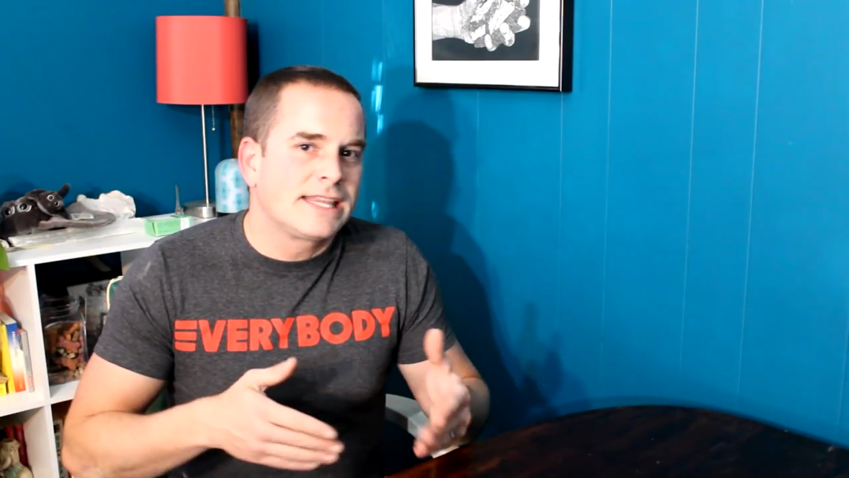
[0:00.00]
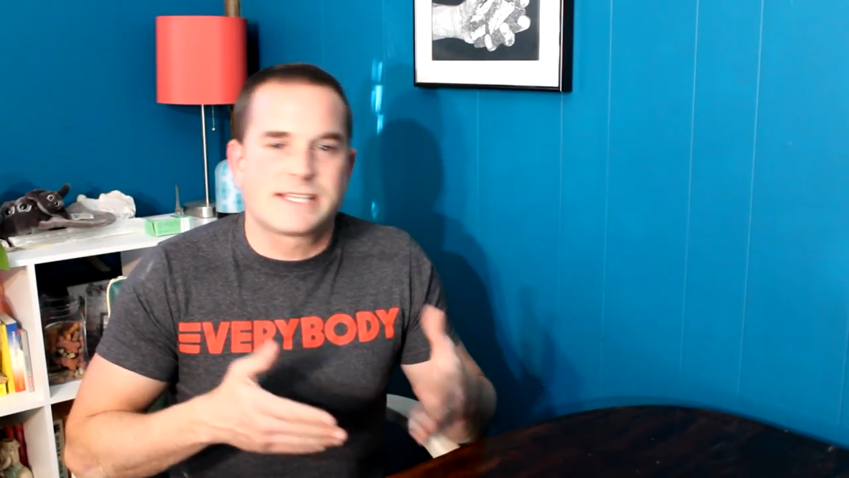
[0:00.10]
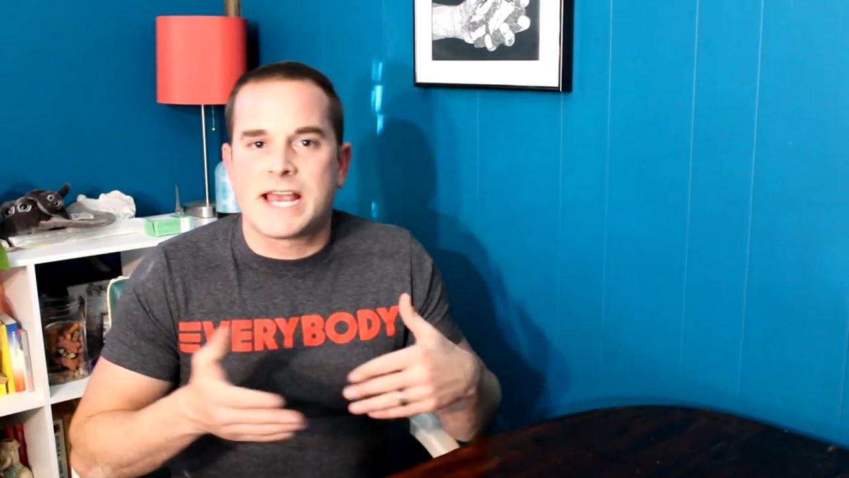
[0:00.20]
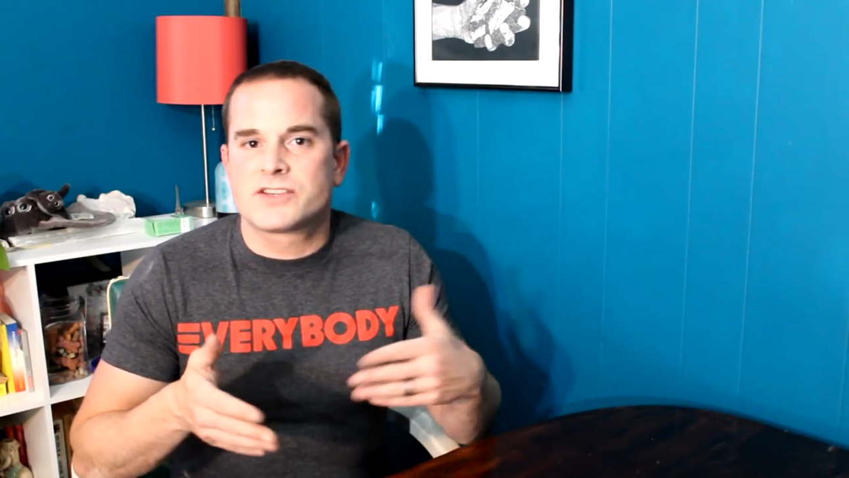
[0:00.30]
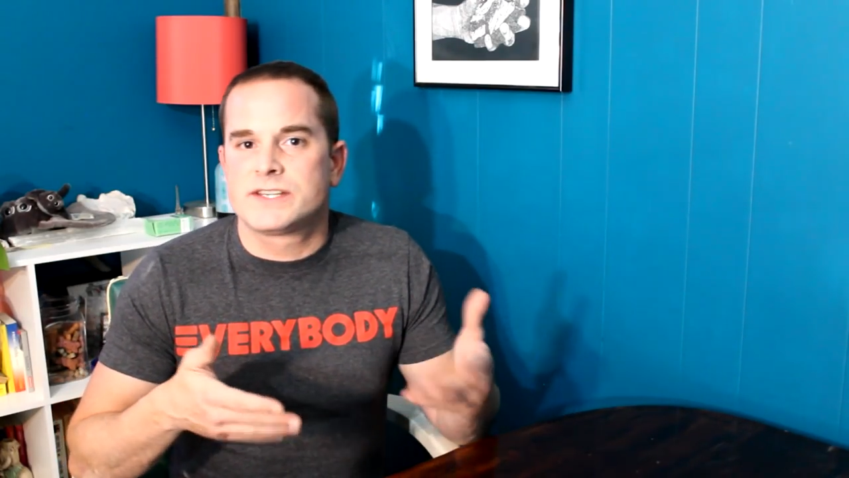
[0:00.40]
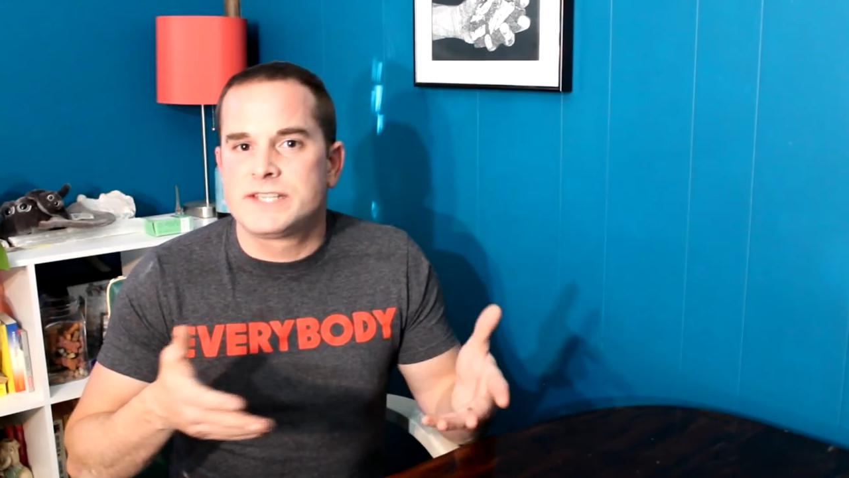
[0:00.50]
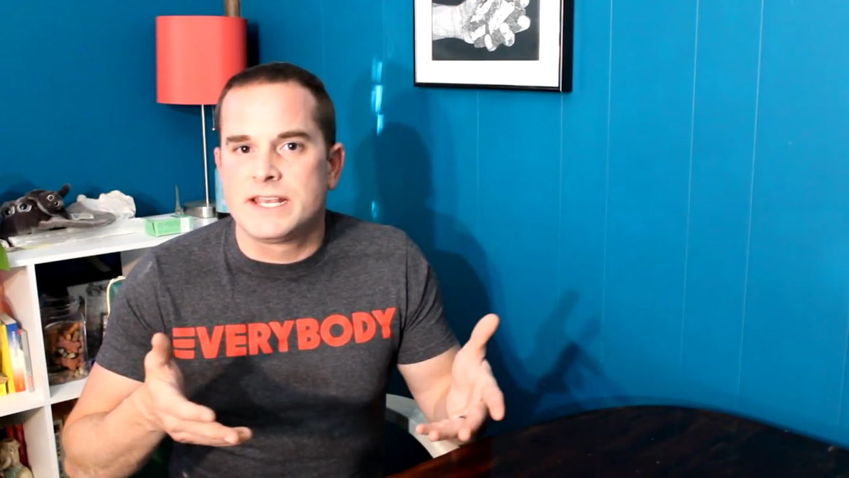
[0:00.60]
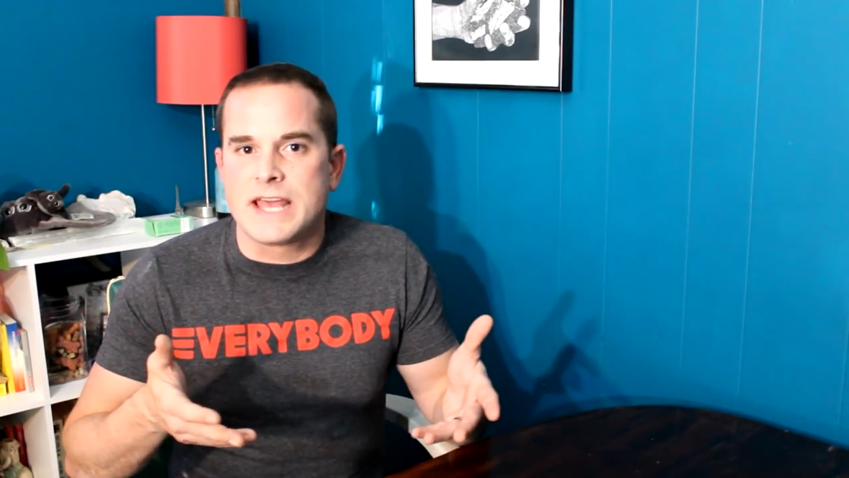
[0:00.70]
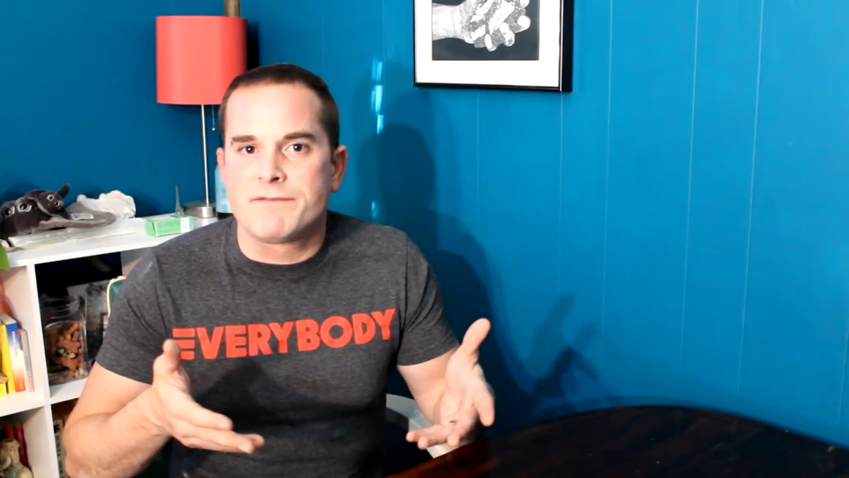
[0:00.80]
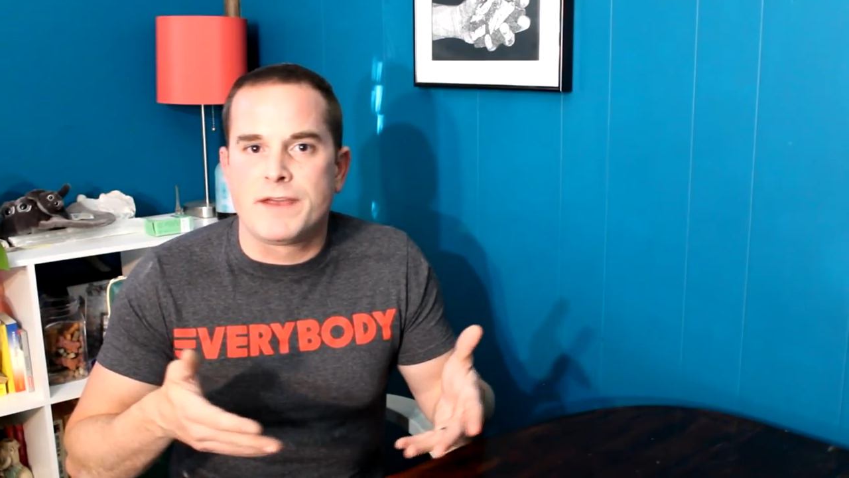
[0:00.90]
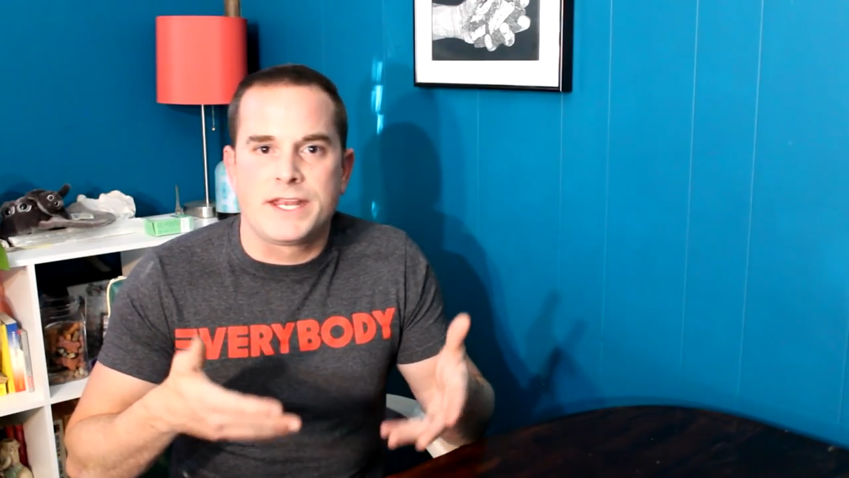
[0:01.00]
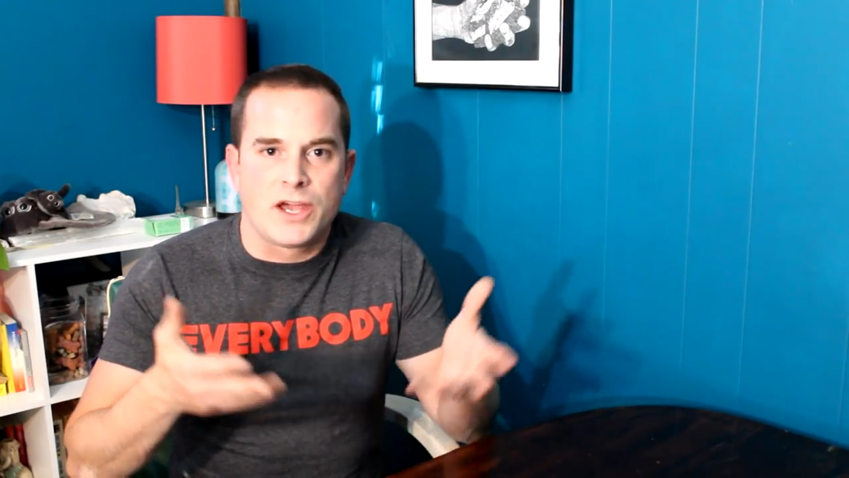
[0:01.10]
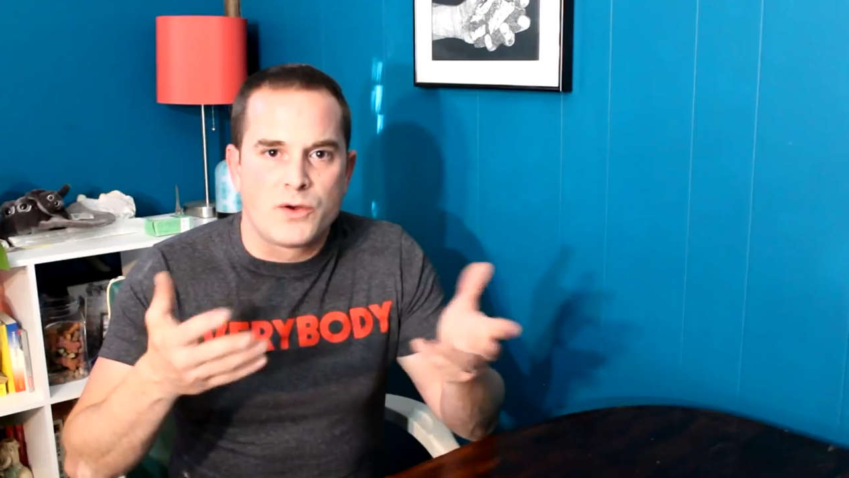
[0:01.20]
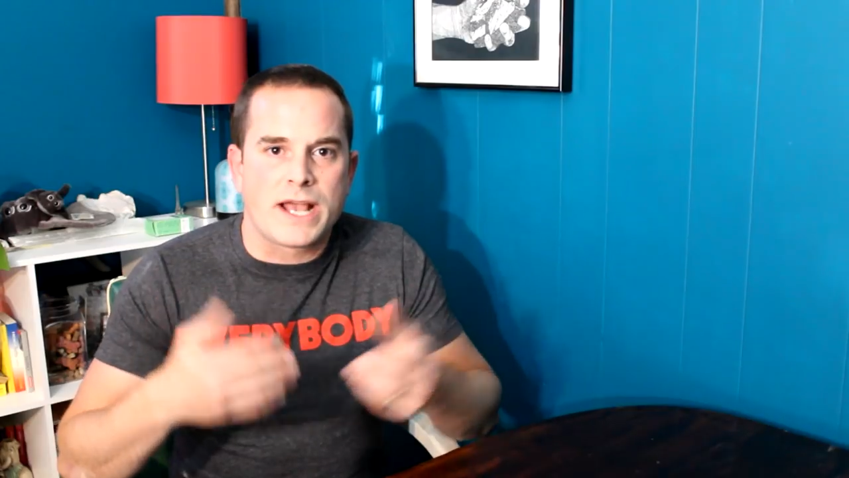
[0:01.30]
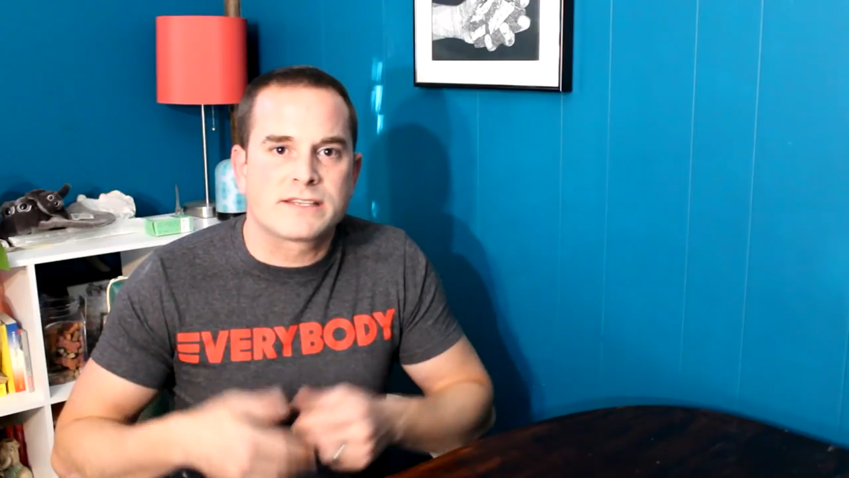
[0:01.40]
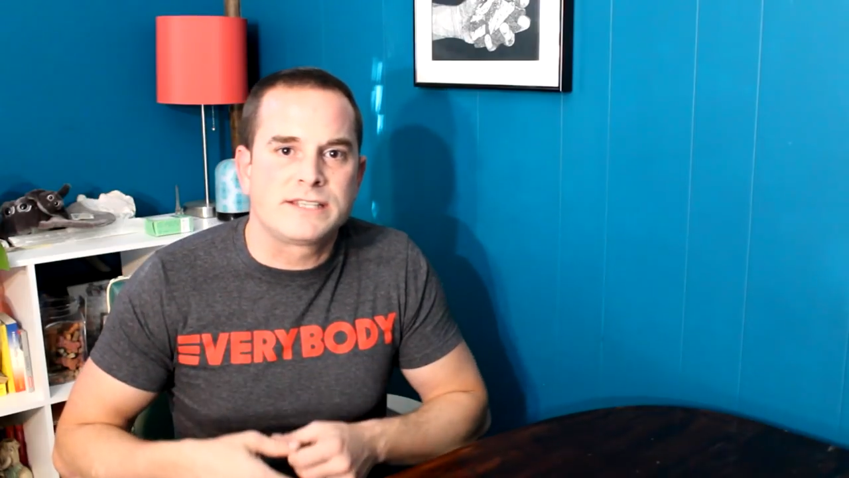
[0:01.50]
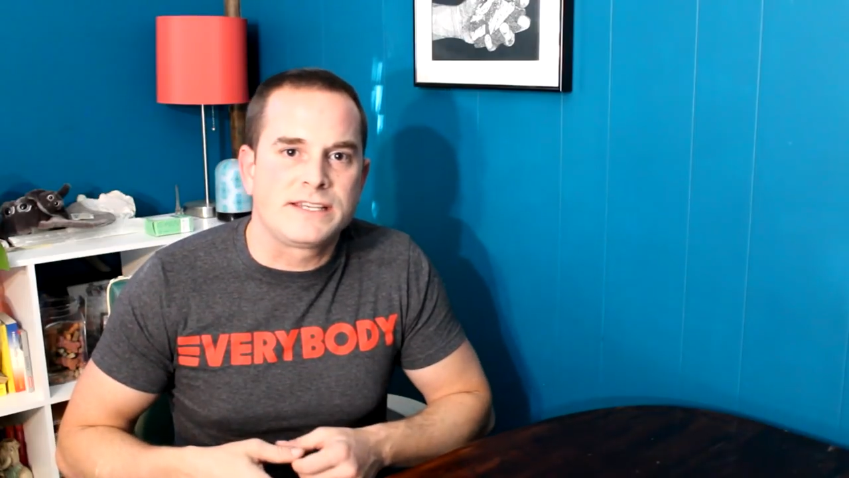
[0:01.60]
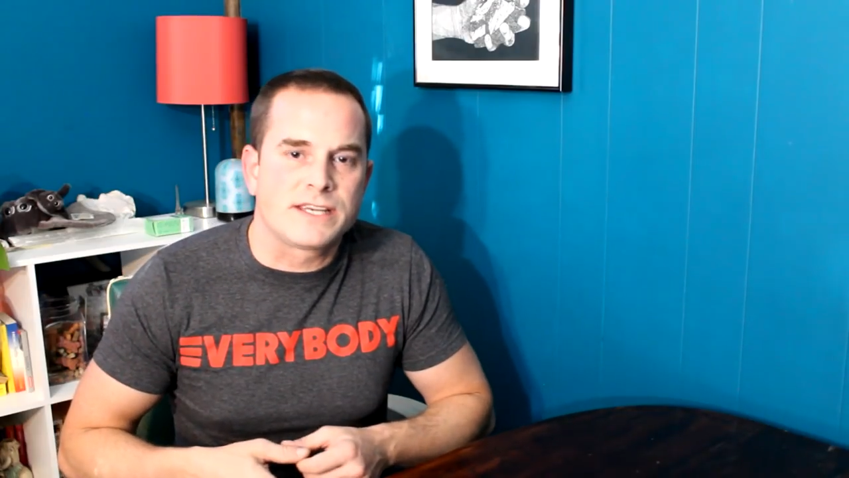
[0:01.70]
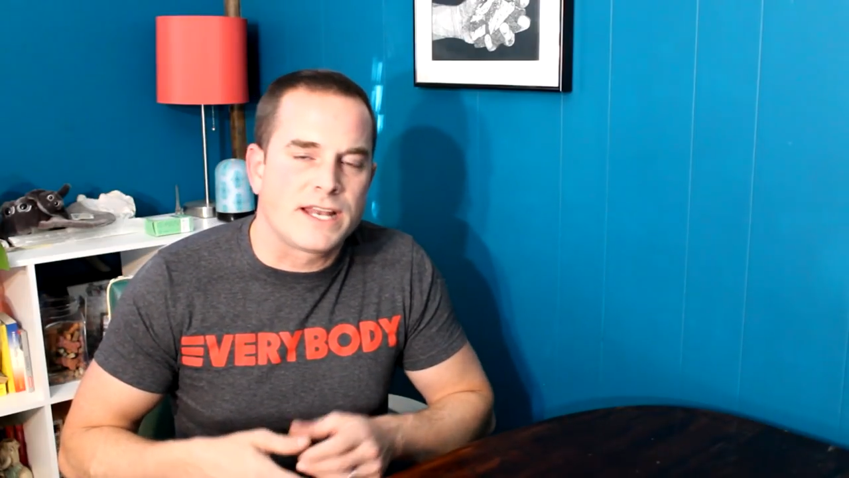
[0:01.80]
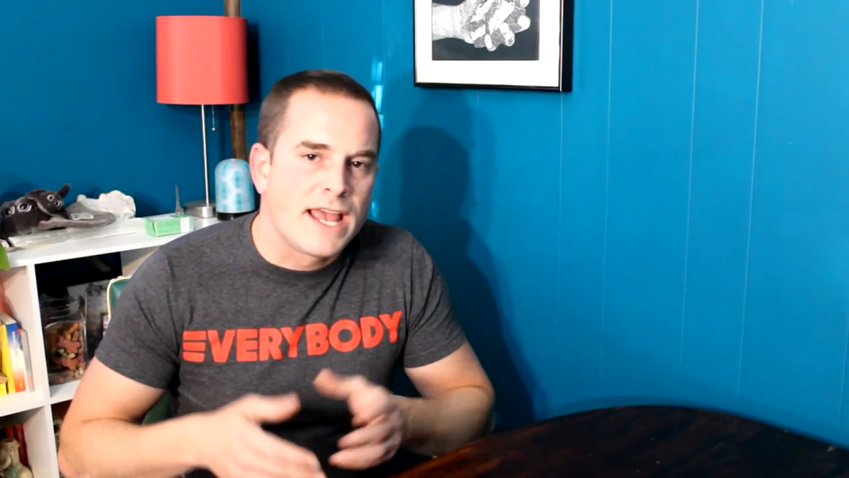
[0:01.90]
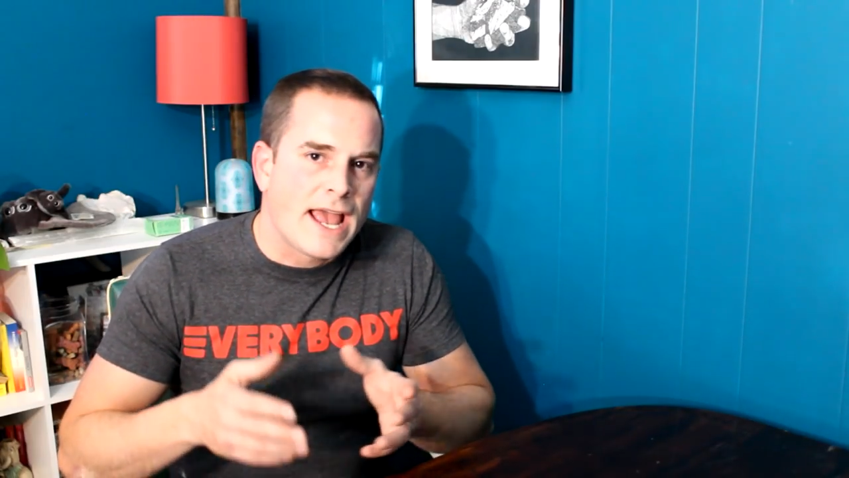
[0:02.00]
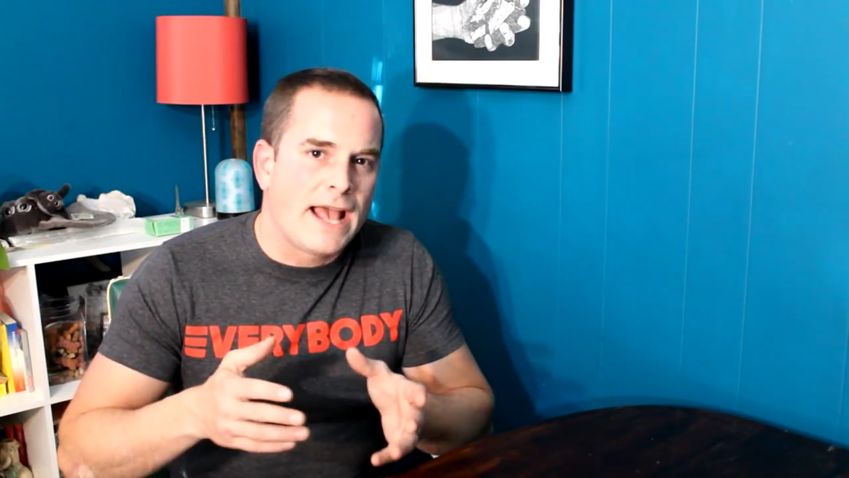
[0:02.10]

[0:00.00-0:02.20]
Let's actually see in that video next season